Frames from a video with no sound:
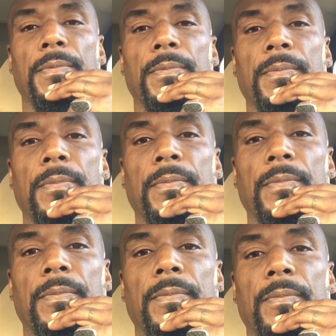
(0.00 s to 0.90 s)

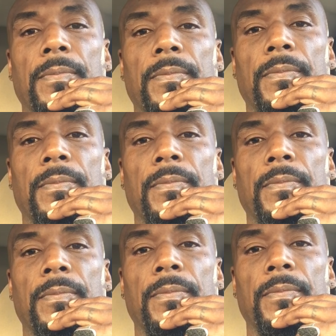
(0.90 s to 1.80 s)

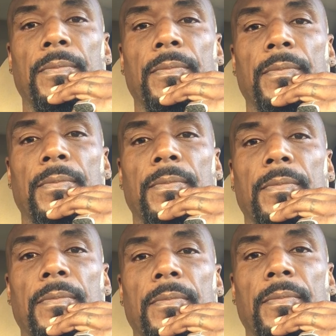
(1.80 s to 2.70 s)

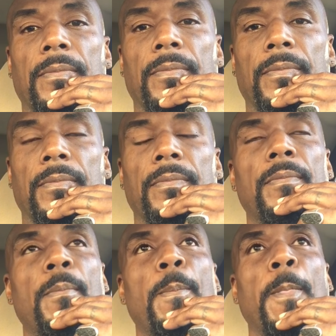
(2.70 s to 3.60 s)

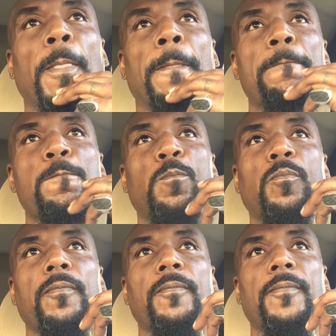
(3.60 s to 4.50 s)

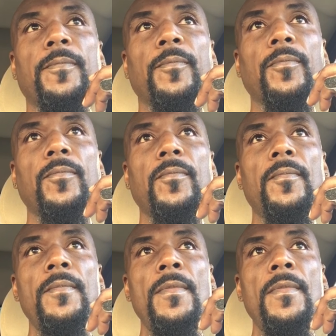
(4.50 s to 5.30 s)
Nobody speaks.